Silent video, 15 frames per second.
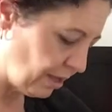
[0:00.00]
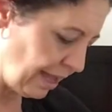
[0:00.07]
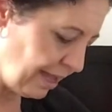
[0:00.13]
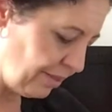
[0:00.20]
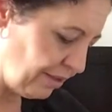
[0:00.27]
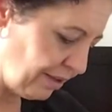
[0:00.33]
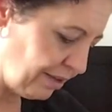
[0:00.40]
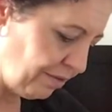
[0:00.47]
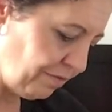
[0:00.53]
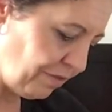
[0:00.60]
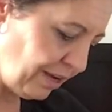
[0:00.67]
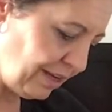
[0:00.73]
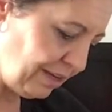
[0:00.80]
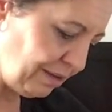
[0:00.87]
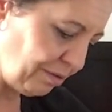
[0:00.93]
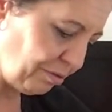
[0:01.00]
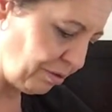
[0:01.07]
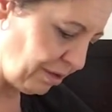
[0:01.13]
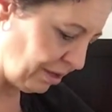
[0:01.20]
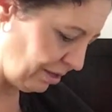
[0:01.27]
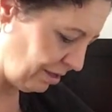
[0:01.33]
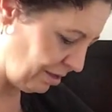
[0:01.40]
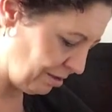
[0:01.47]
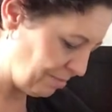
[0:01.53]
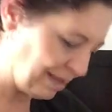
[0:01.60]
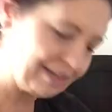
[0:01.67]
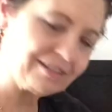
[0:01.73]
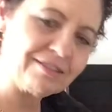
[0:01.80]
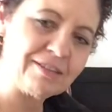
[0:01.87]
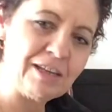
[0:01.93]
And the convenient thing
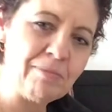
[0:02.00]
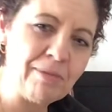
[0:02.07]
about C